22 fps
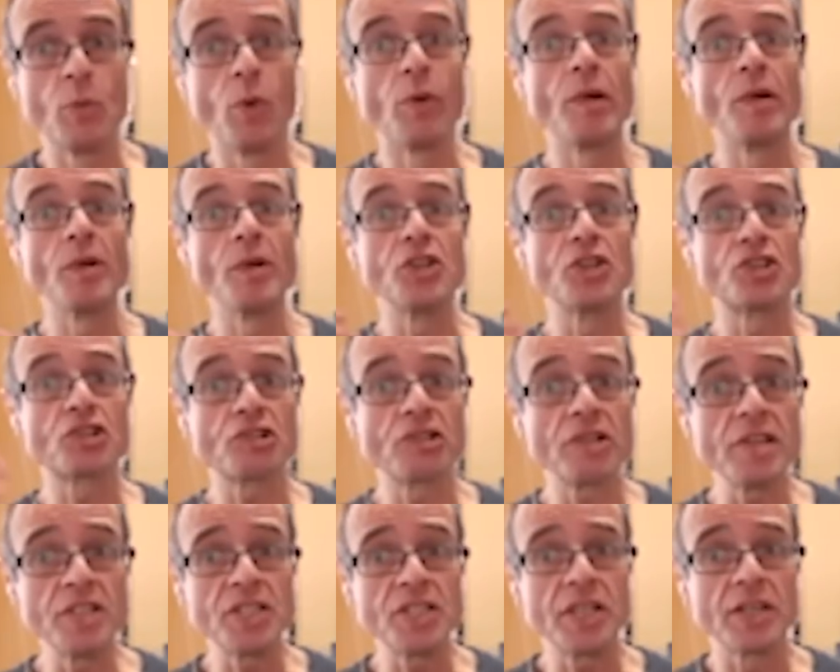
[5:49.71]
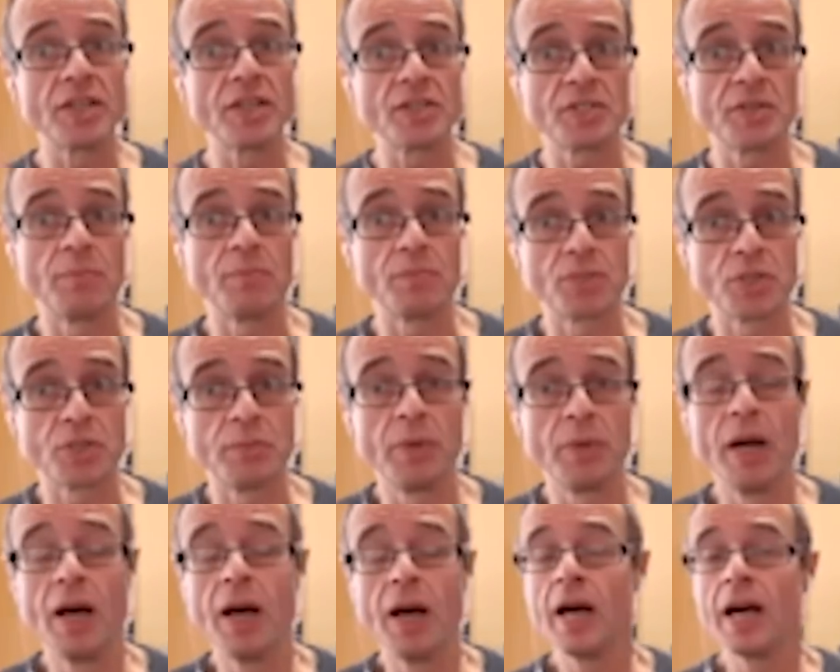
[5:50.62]
or only treating a
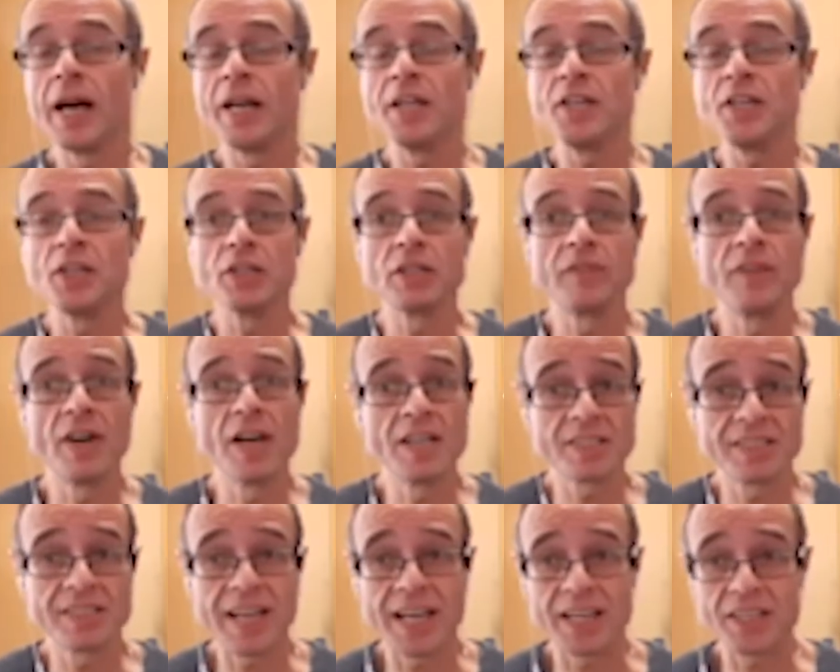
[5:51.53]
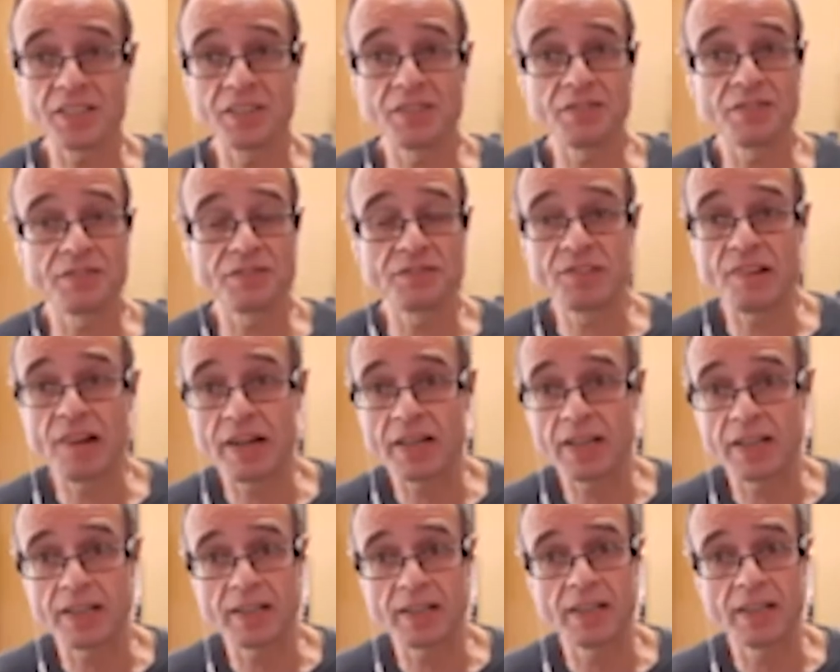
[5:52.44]
symptom, and you could have asked that to Frank.